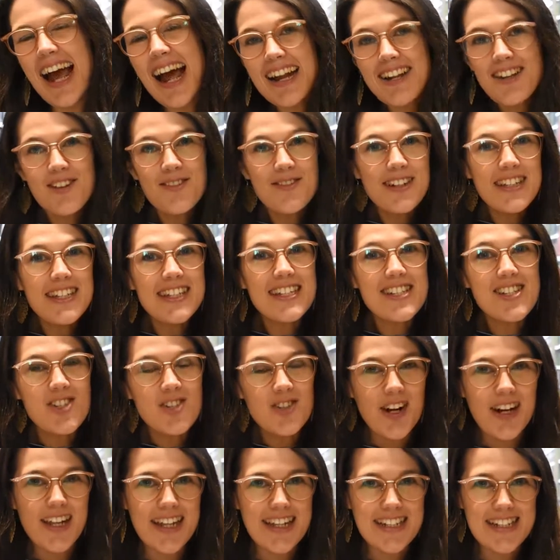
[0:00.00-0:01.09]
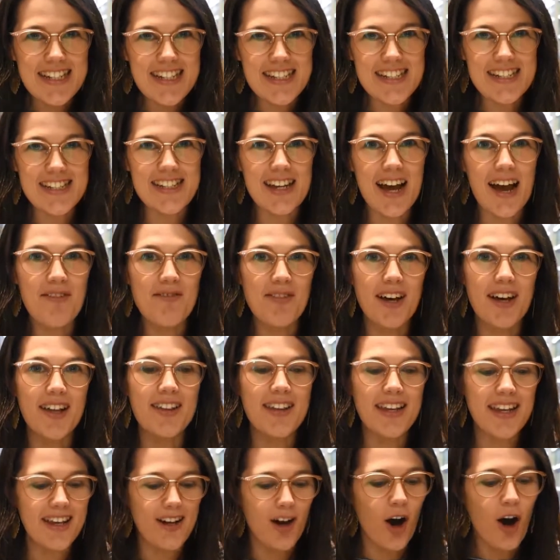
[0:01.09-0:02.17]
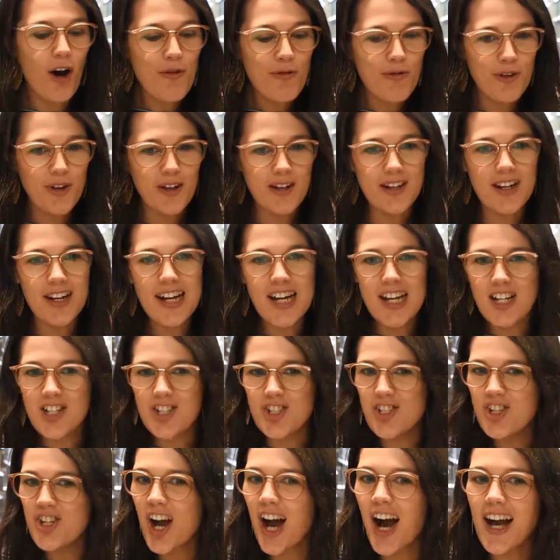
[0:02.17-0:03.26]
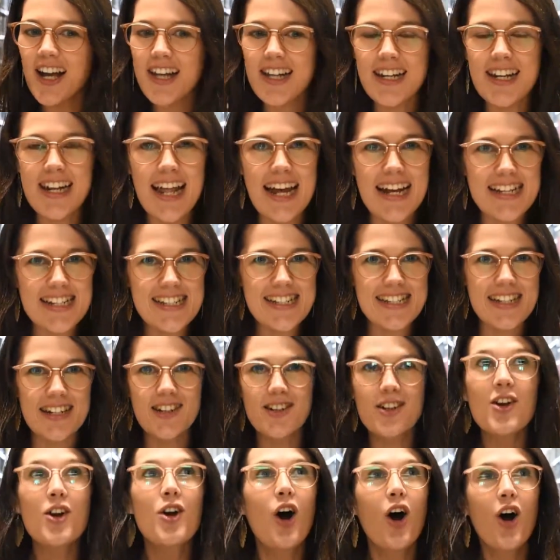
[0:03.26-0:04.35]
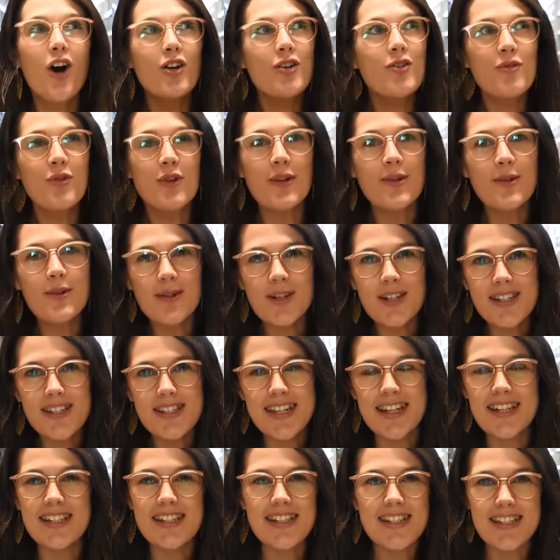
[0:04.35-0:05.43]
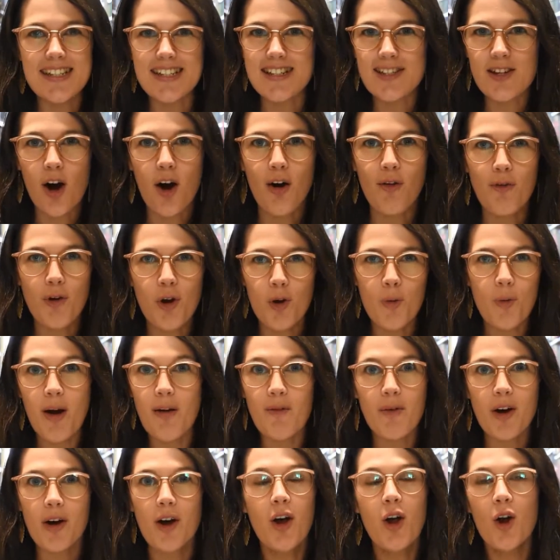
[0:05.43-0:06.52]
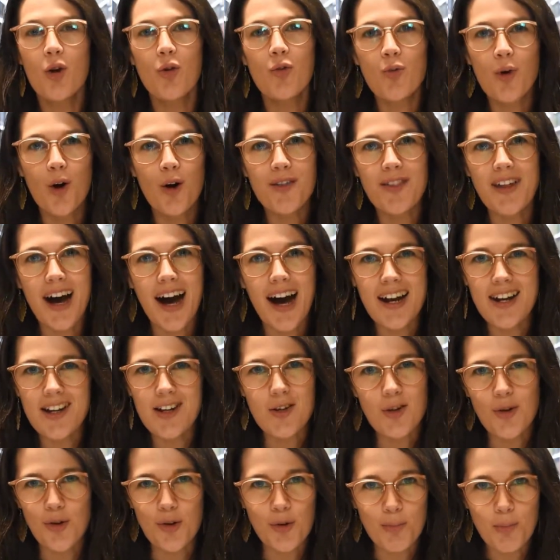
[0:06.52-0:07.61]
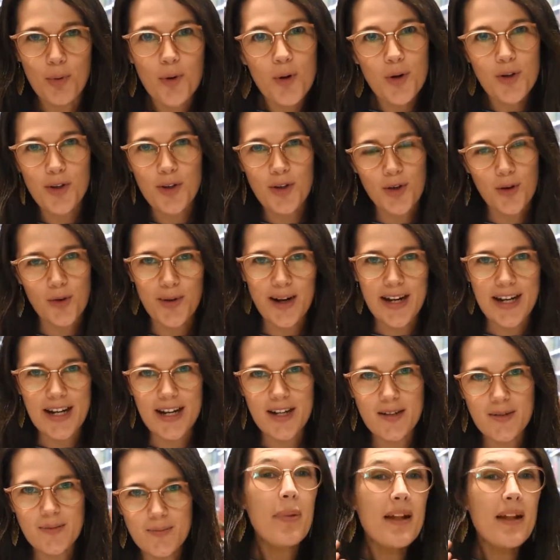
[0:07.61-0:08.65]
and you're really struggling to decipher the often jargon-laced and convoluted sentences of whoever wrote the article or the book that you're reading.